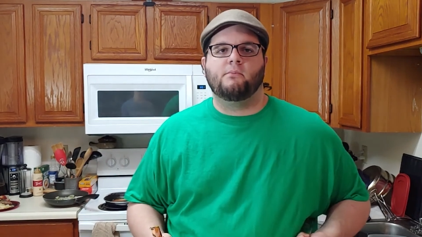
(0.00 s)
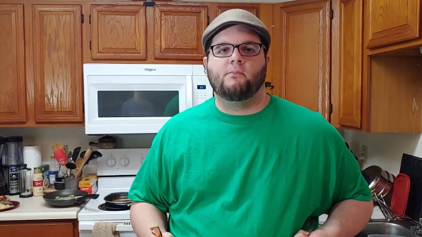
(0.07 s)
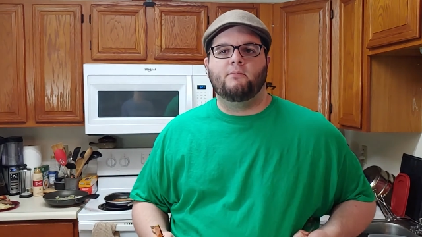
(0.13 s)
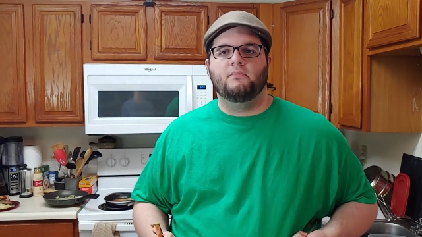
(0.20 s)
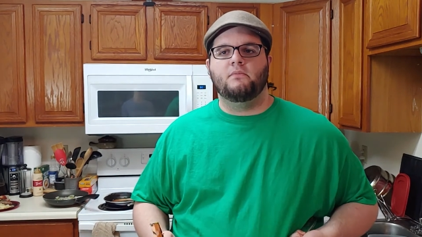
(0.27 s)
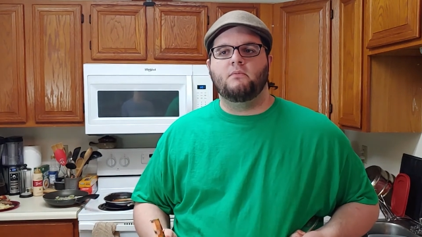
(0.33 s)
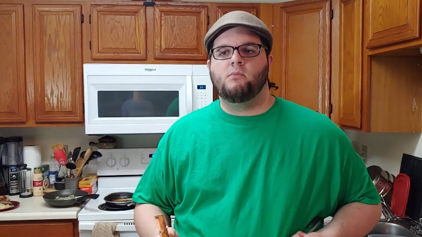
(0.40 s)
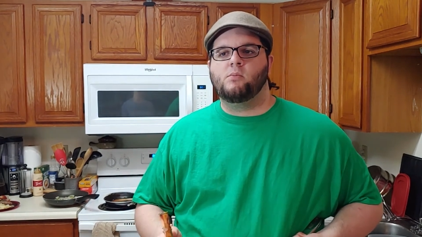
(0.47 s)

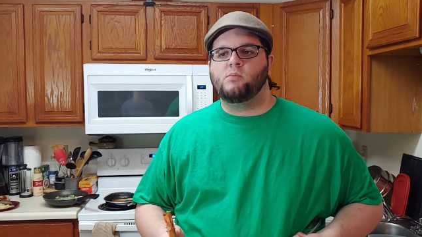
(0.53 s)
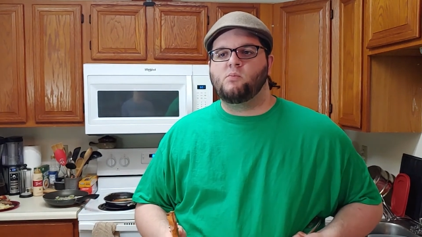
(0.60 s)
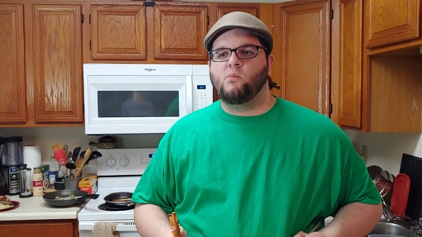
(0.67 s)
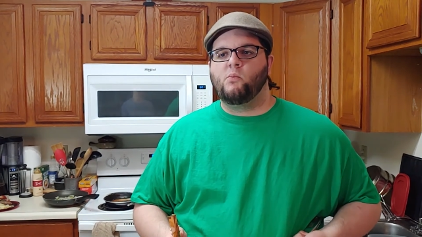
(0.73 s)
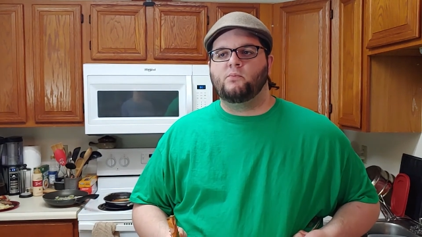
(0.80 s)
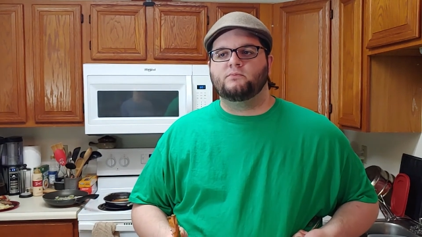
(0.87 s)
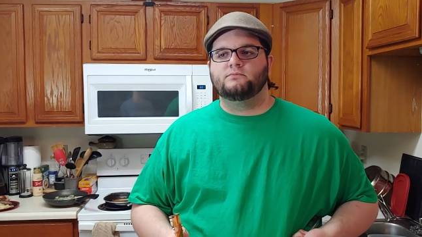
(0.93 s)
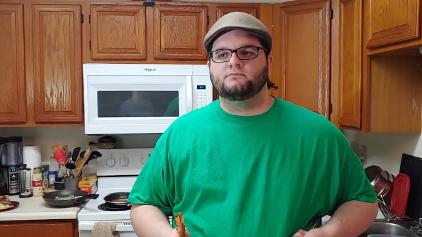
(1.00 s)

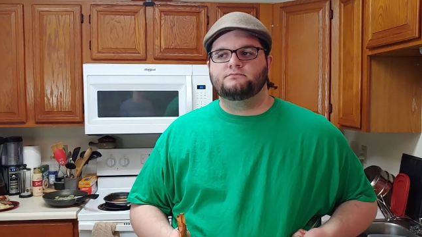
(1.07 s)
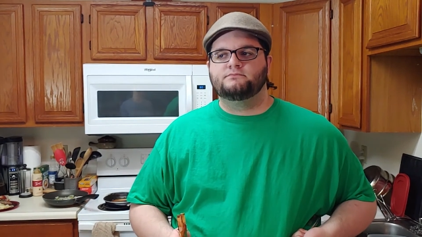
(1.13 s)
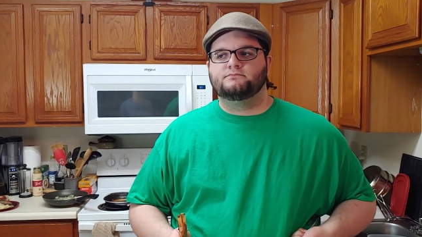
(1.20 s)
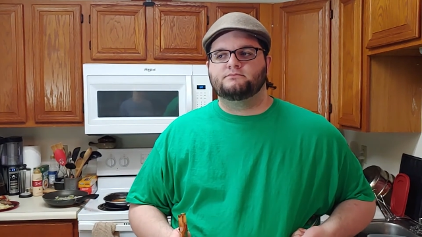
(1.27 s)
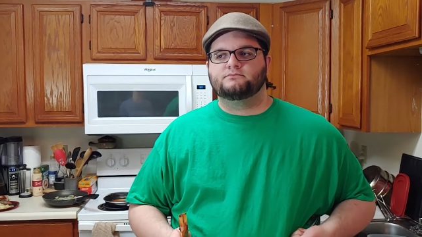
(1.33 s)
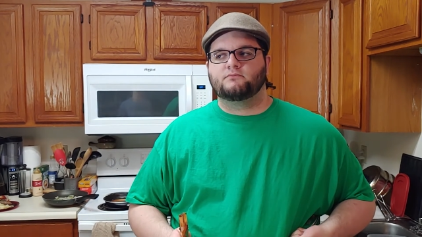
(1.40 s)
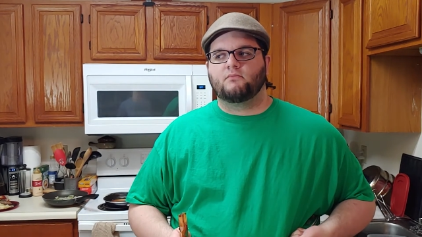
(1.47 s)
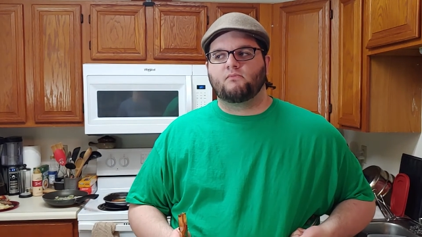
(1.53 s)

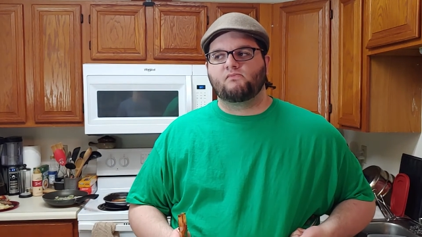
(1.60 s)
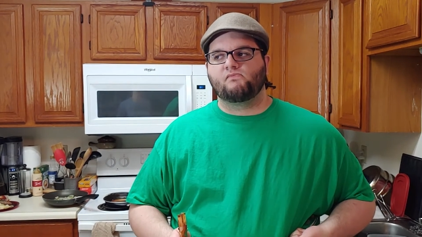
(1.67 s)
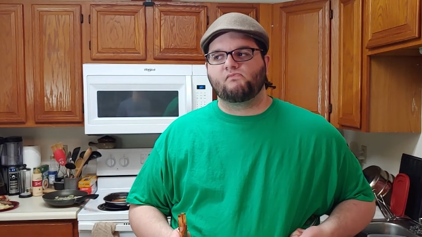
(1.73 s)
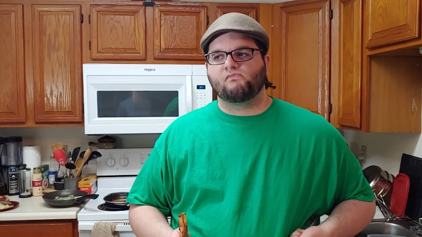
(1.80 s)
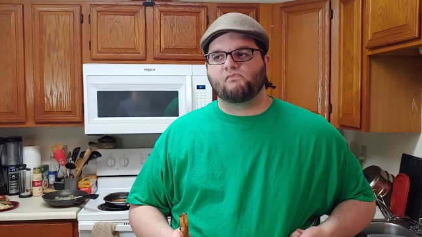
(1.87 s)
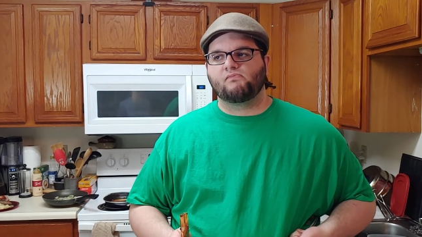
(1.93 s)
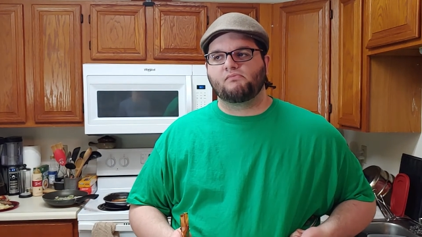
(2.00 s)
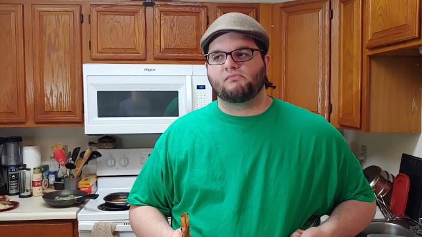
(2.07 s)

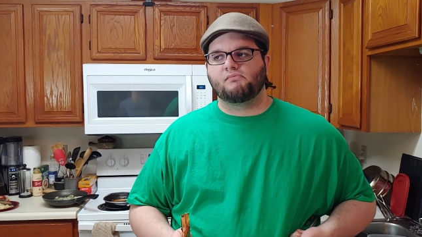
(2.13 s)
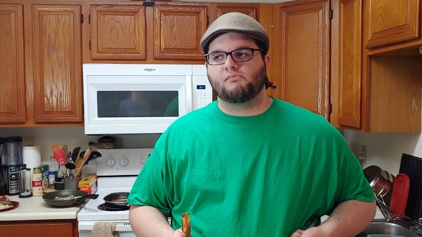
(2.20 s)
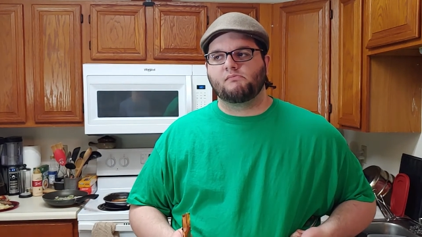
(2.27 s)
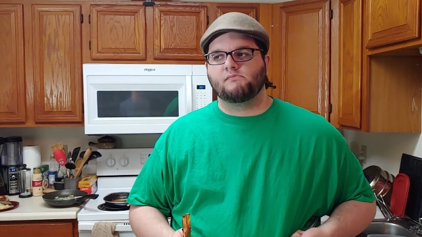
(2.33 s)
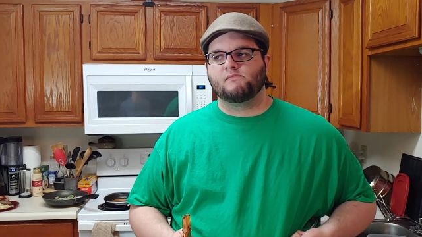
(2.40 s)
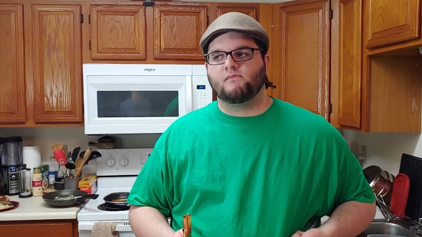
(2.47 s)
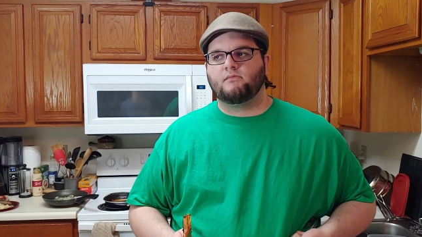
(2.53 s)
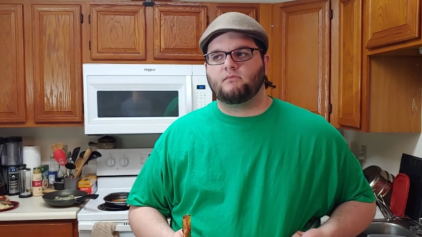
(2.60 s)

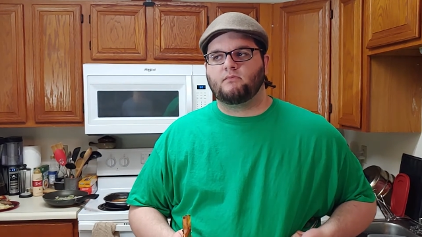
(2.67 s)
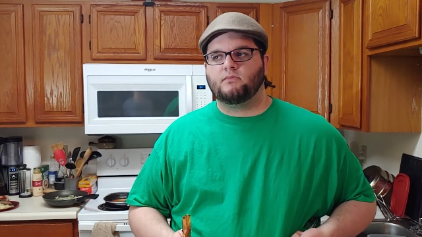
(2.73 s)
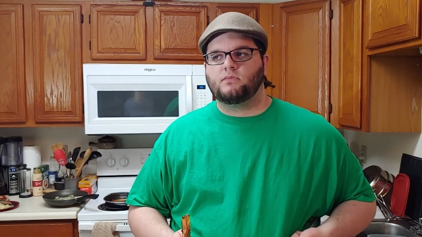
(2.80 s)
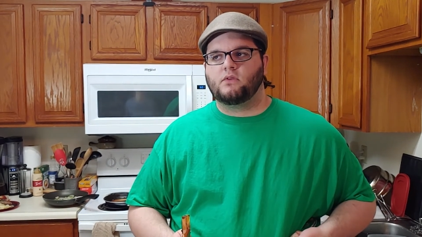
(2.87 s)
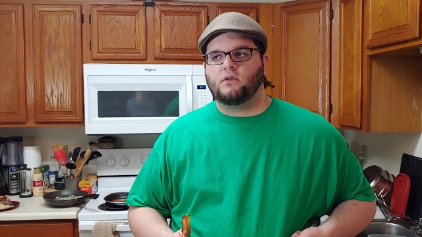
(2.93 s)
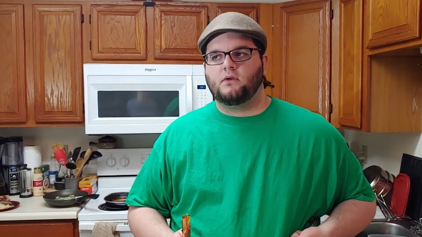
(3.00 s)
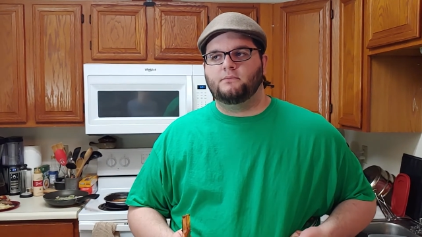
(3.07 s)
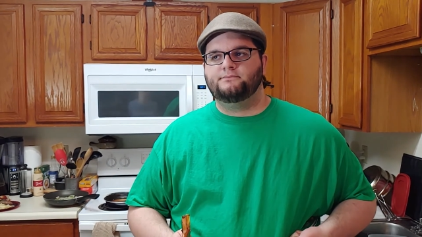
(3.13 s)

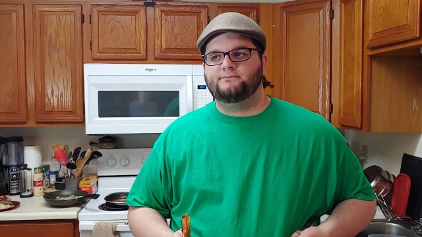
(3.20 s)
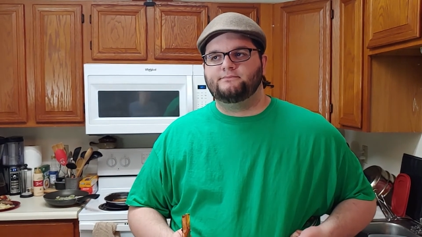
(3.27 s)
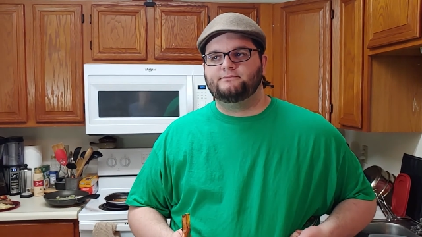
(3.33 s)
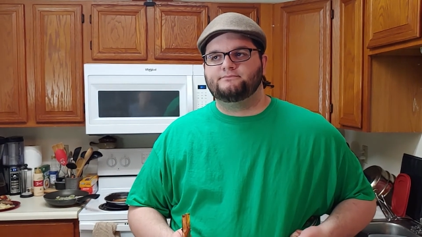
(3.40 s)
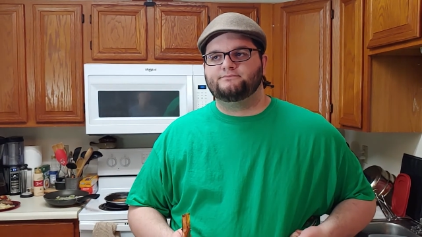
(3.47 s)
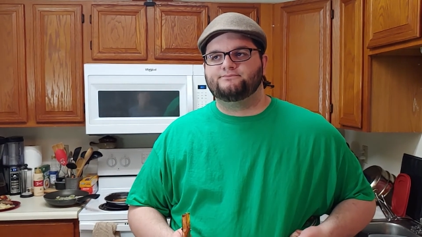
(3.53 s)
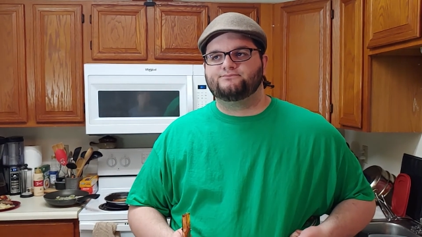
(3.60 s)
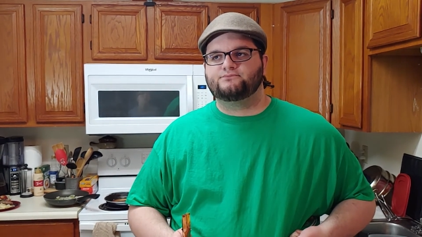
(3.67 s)

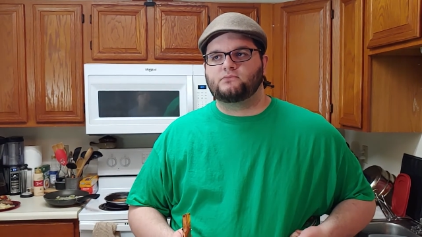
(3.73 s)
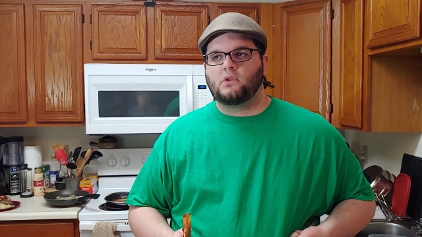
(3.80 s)
(no one is talking)